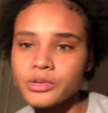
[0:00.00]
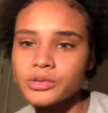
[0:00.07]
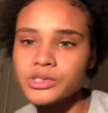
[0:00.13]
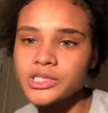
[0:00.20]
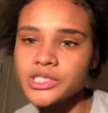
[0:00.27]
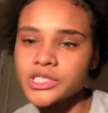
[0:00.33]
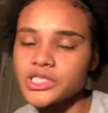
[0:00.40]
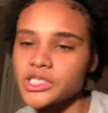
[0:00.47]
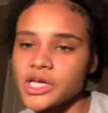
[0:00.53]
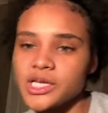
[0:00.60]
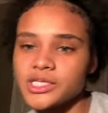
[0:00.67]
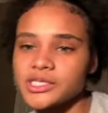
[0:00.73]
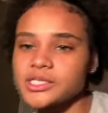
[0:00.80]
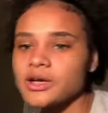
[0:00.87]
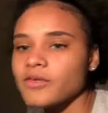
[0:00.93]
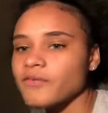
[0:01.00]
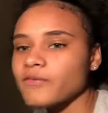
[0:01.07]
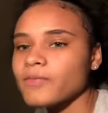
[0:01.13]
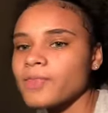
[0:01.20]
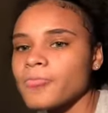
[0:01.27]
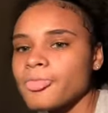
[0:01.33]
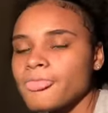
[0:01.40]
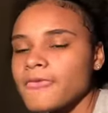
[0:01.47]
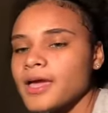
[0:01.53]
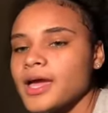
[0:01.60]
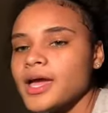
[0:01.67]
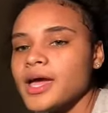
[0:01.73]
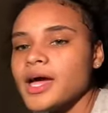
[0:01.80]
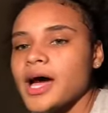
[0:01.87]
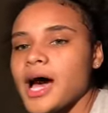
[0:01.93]
you to share your stuff.
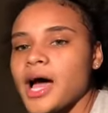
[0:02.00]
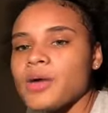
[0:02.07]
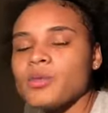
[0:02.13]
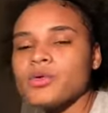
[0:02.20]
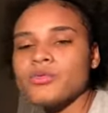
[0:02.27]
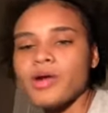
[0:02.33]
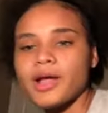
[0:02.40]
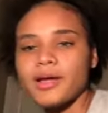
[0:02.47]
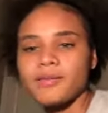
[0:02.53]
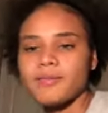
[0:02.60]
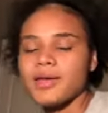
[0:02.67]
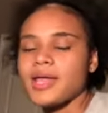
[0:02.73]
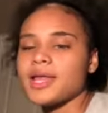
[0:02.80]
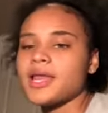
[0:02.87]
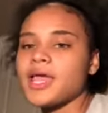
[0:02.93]
I would recommend